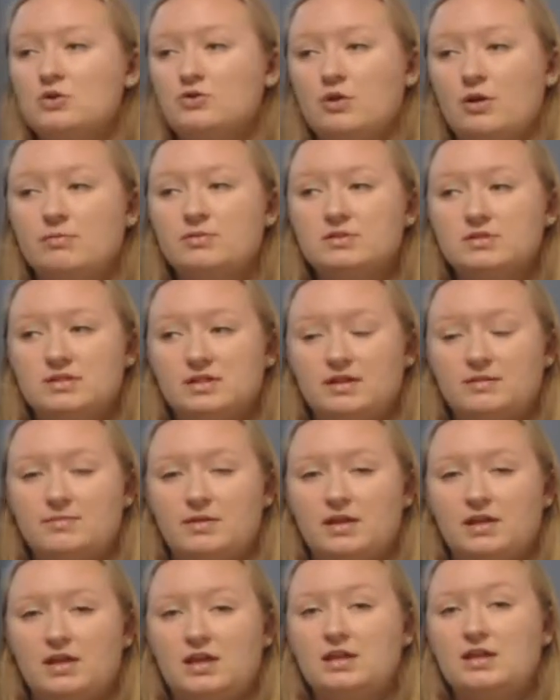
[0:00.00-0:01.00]
trouble
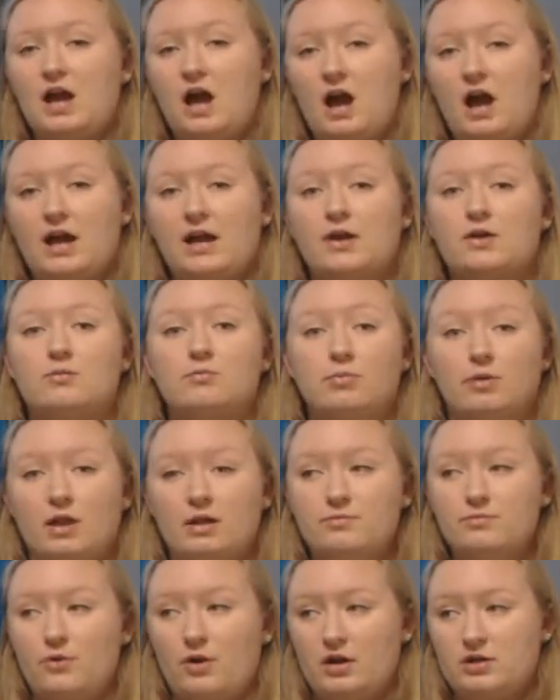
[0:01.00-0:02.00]
sleeping, and higher
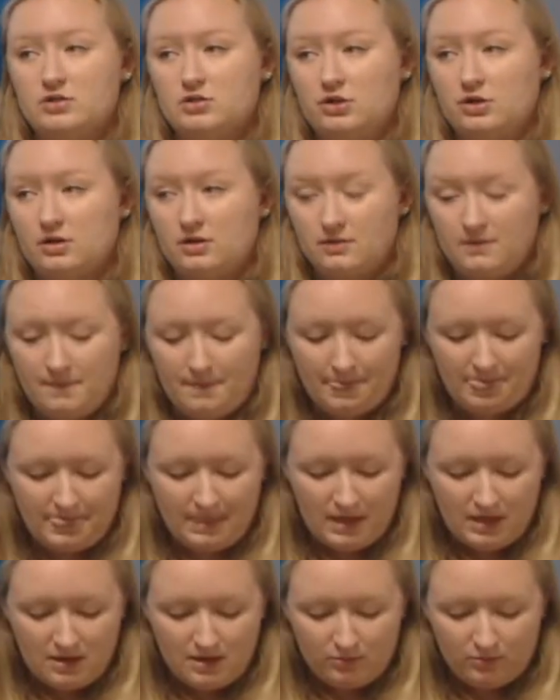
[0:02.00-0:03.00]
blood pressure,
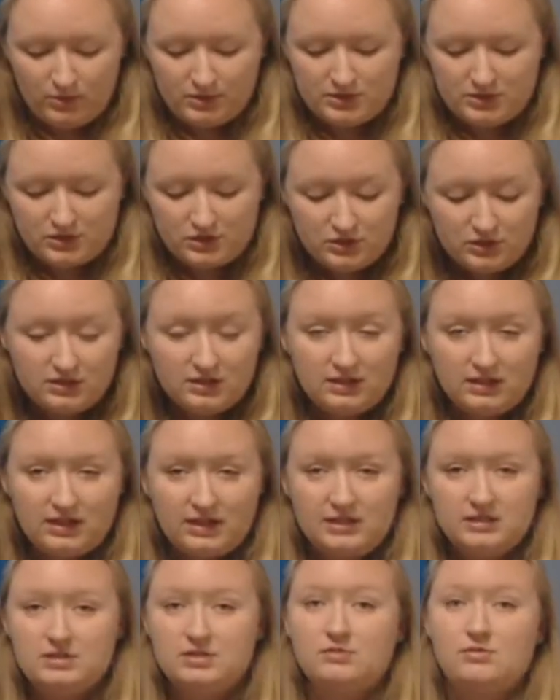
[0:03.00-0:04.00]
which could
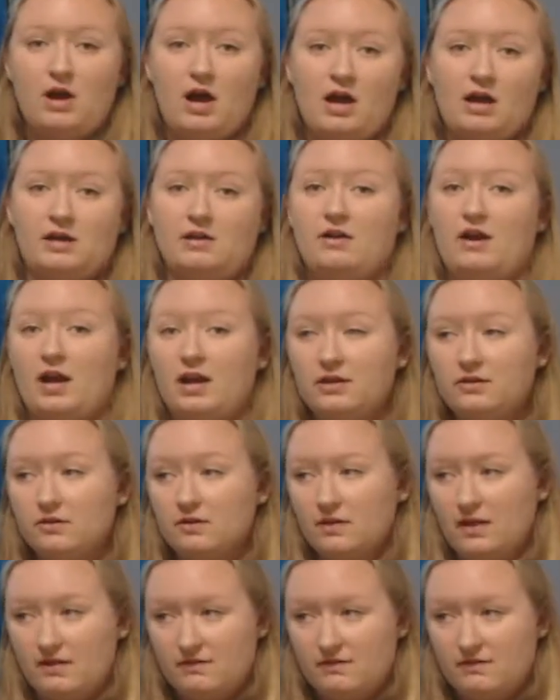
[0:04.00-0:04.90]
lead to higher anger